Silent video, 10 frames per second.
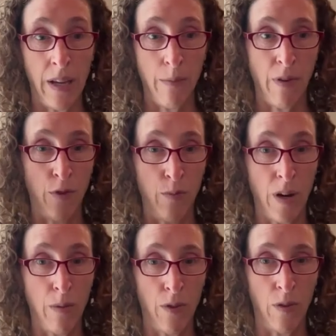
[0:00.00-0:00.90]
get my
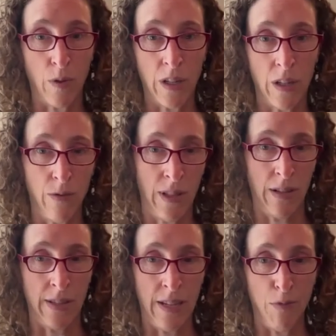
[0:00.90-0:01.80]
FoodMarble, and we're going to do a
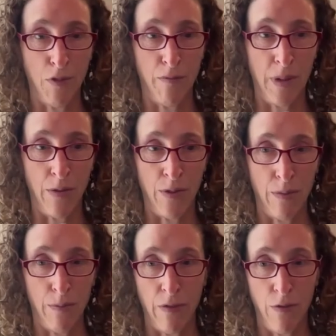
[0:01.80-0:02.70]
little demo of me using
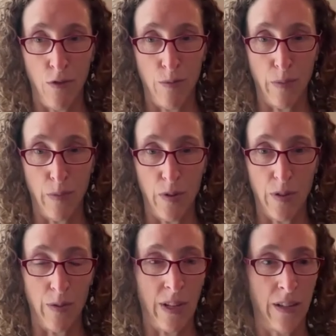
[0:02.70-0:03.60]
my FoodMarble
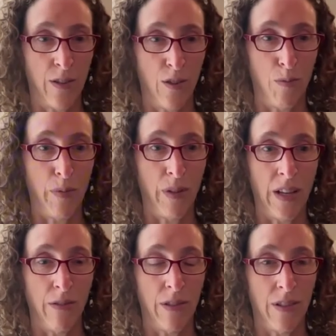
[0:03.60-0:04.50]
so I can show people
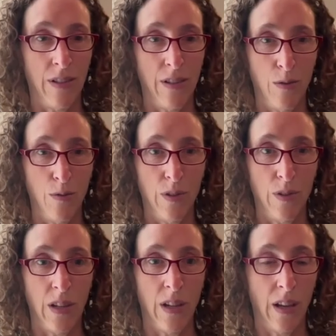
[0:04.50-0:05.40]
how it's
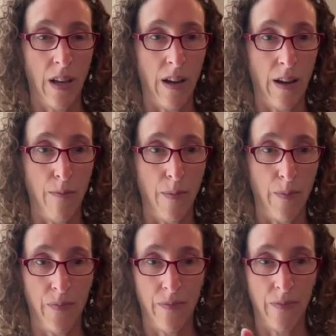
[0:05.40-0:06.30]
used. Um,
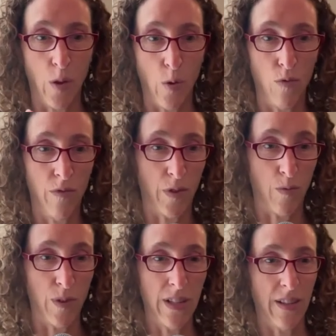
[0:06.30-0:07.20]
hold for
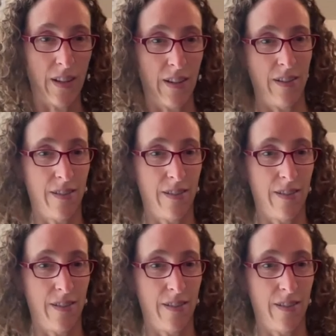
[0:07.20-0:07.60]
1 second.